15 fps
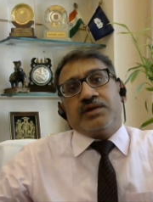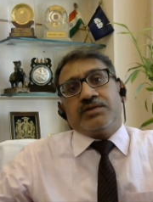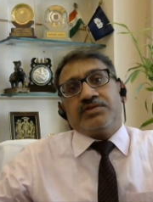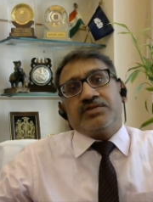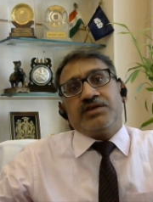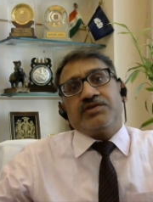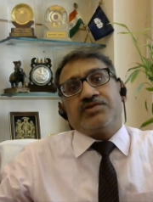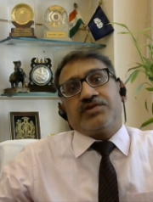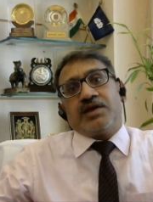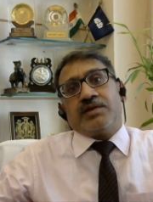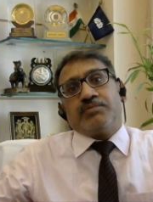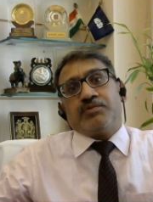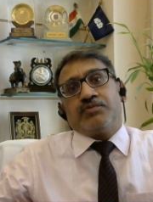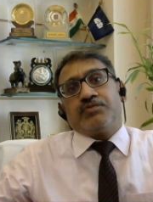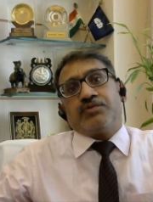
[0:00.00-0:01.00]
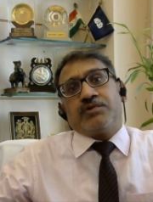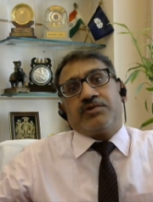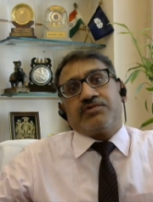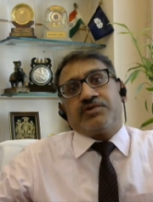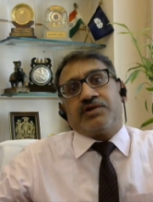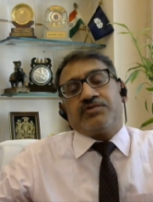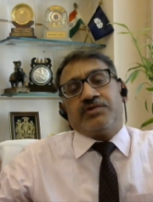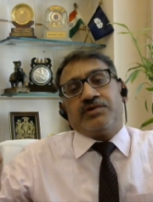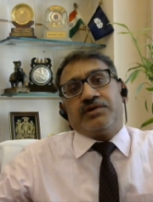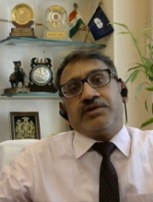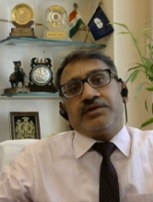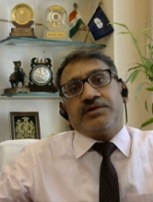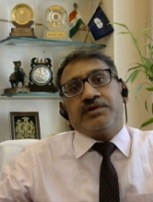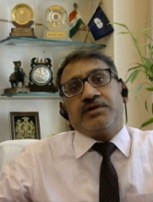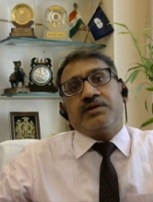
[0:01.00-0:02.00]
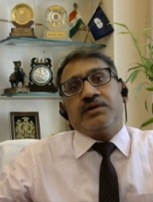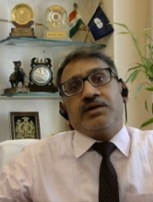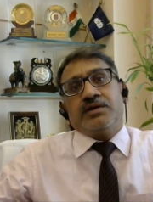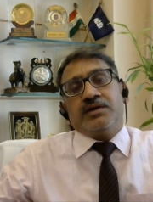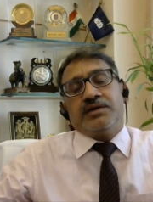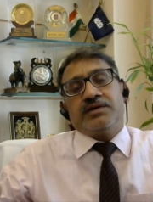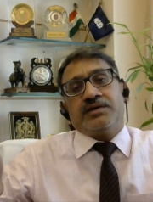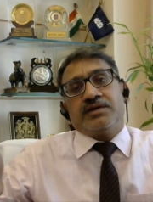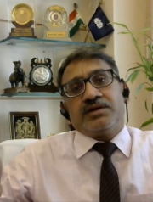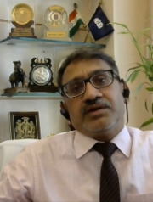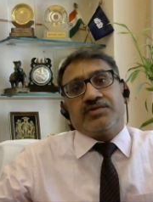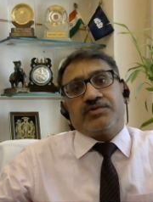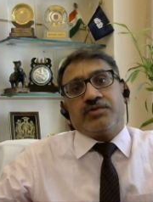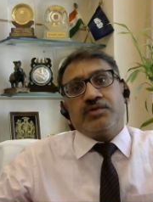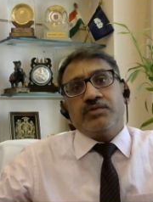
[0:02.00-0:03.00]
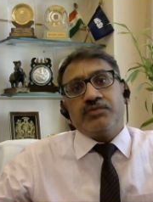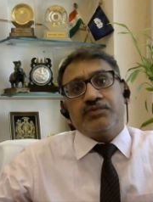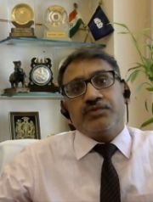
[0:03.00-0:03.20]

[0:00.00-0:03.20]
These type of frauds are generally done in case of